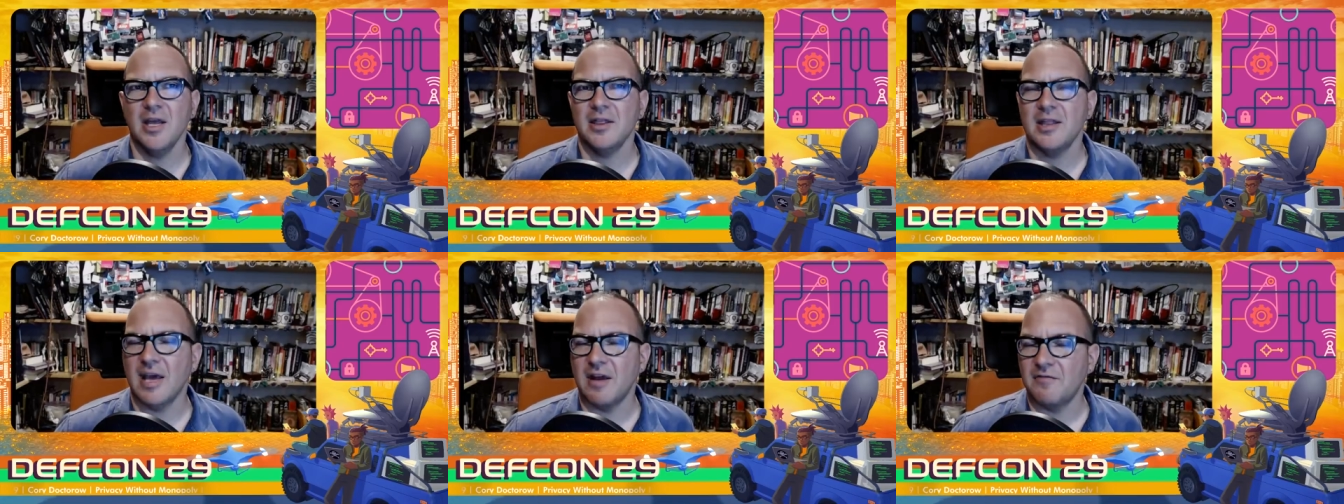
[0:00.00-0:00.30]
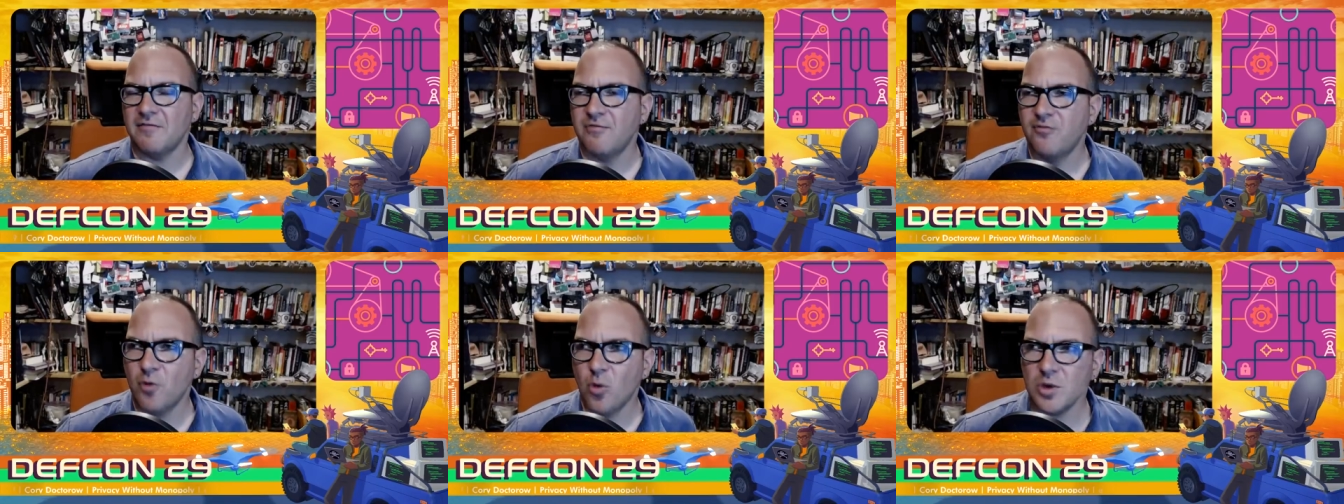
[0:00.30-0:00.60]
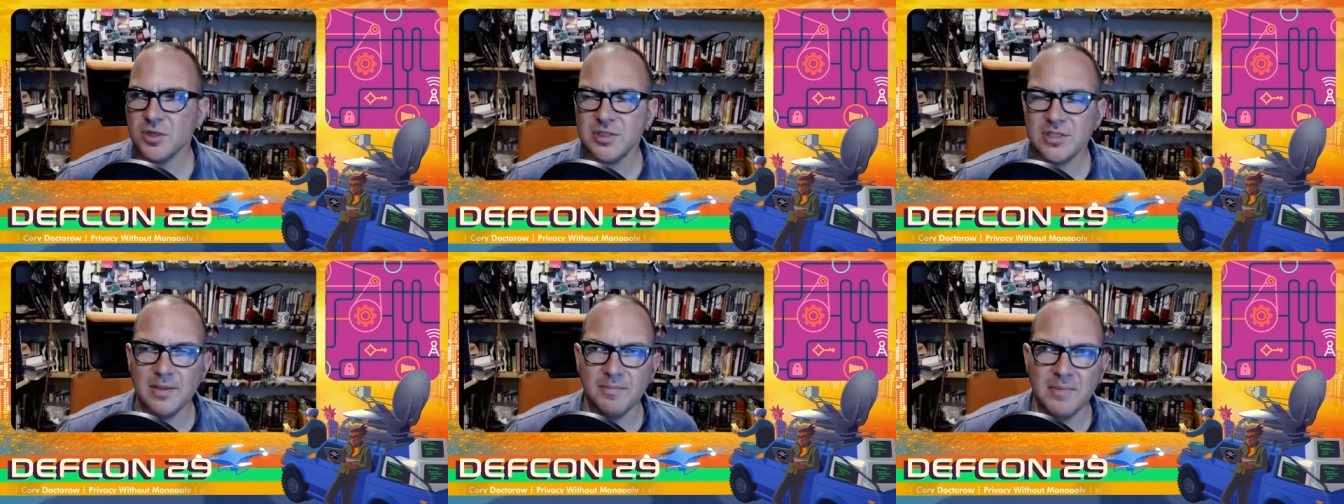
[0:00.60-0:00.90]
that
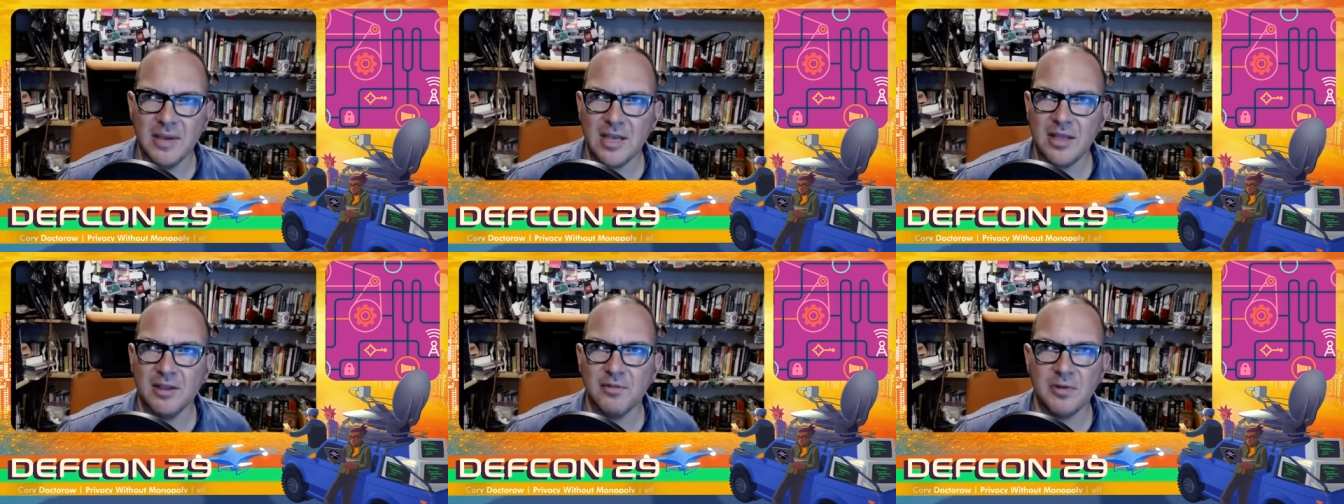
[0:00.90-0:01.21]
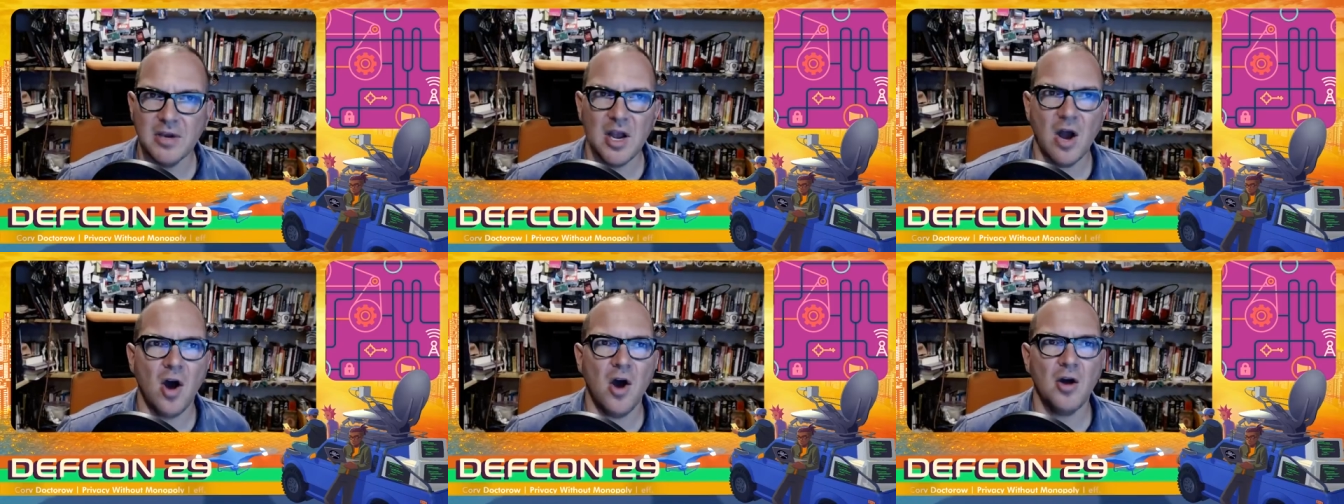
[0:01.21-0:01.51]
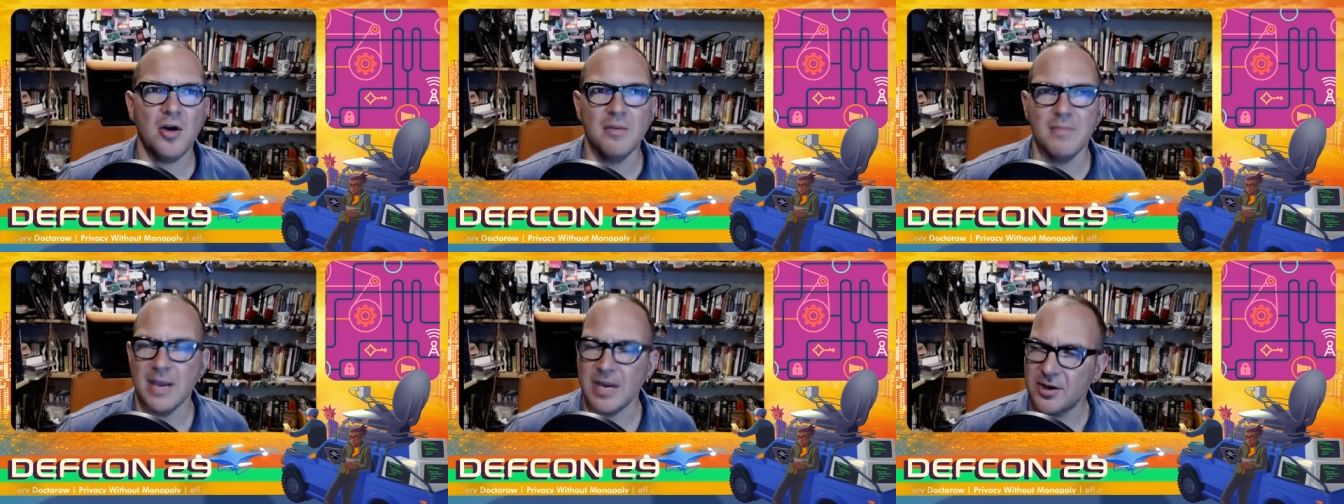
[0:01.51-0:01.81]
forced the big three
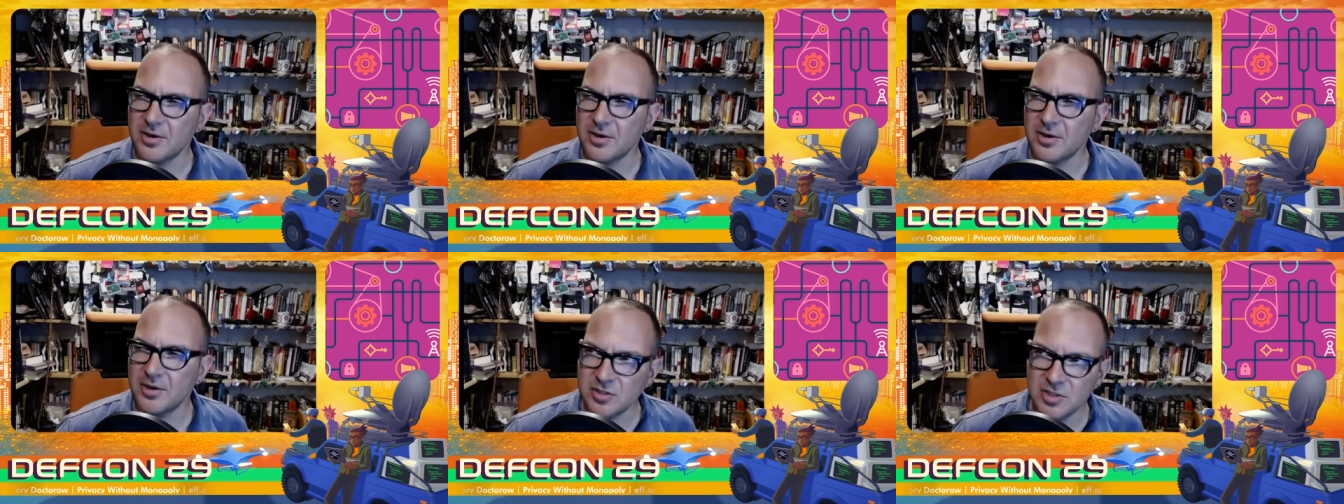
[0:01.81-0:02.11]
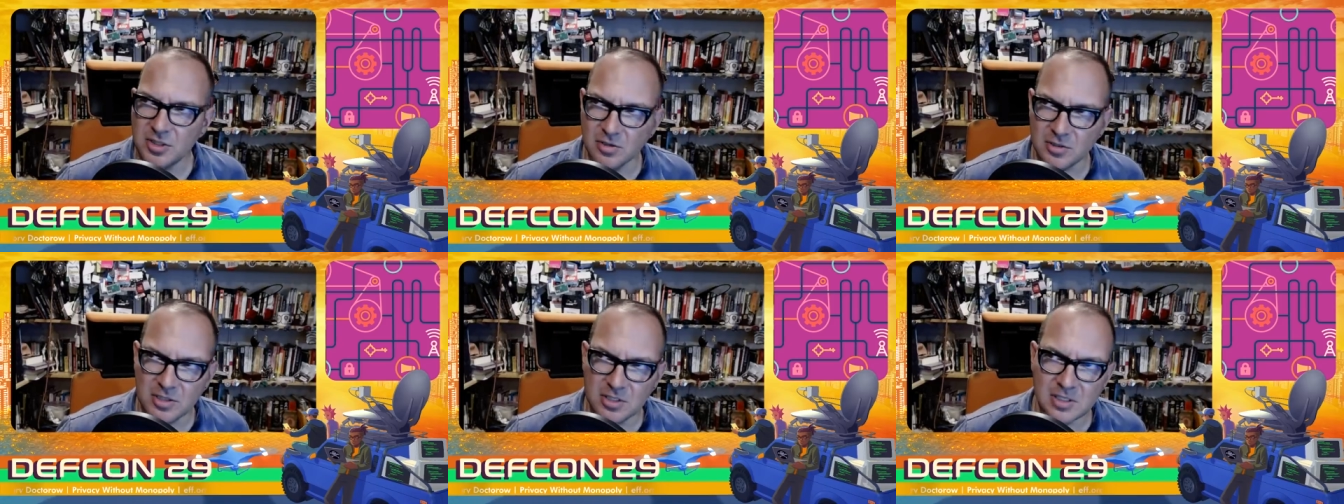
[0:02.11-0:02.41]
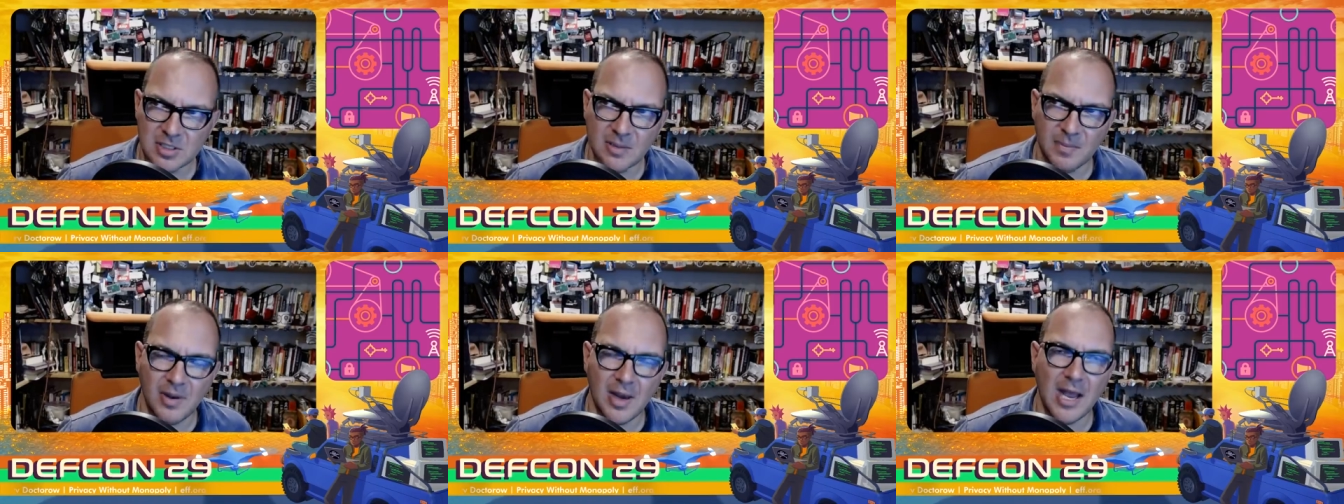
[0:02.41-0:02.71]
automakers to
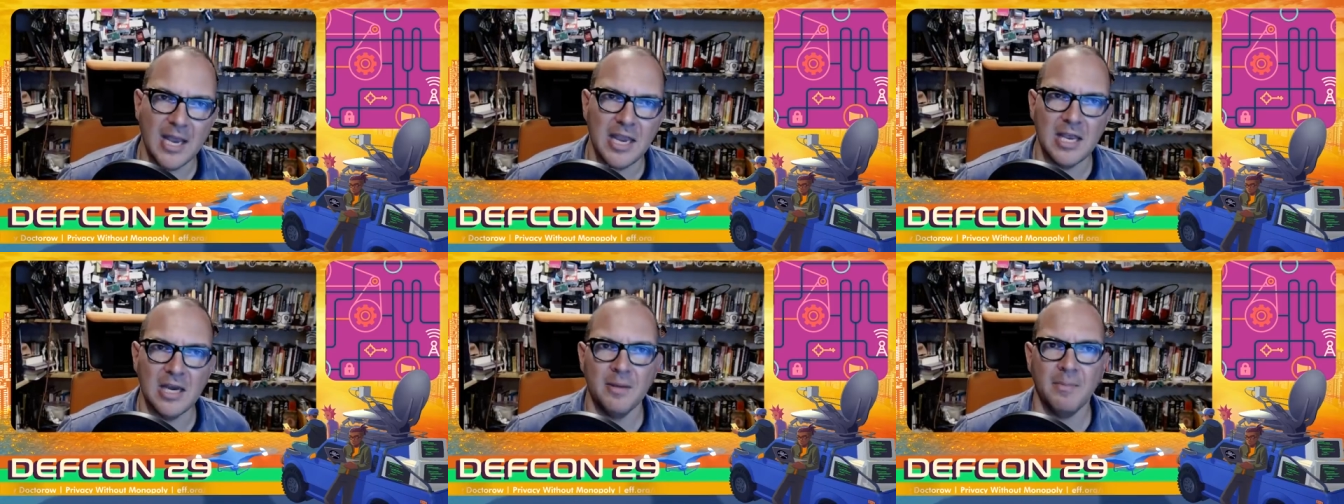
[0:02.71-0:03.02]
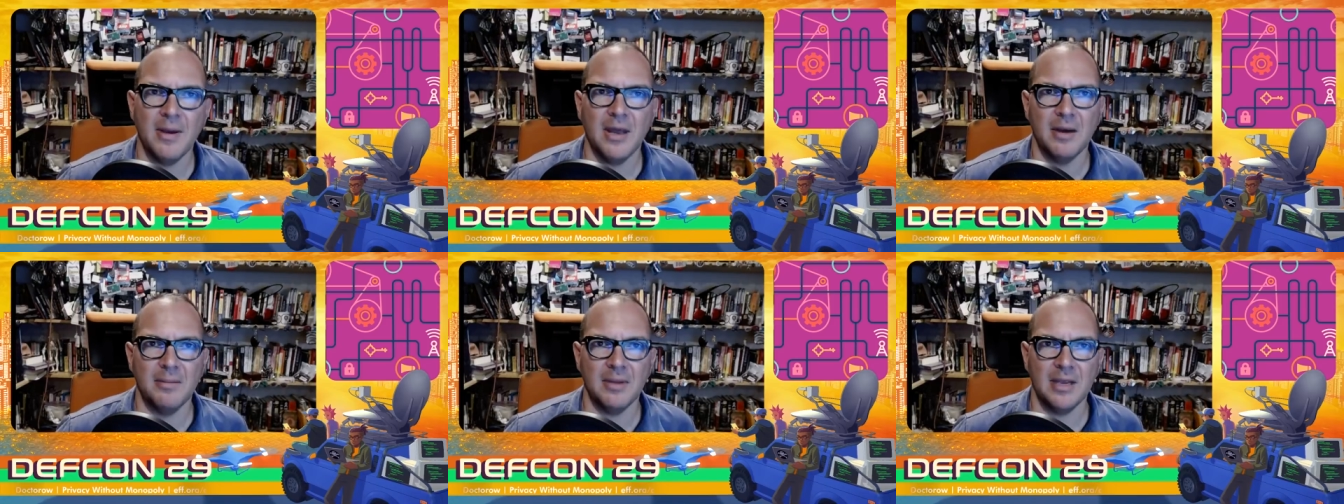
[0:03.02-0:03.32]
supply independent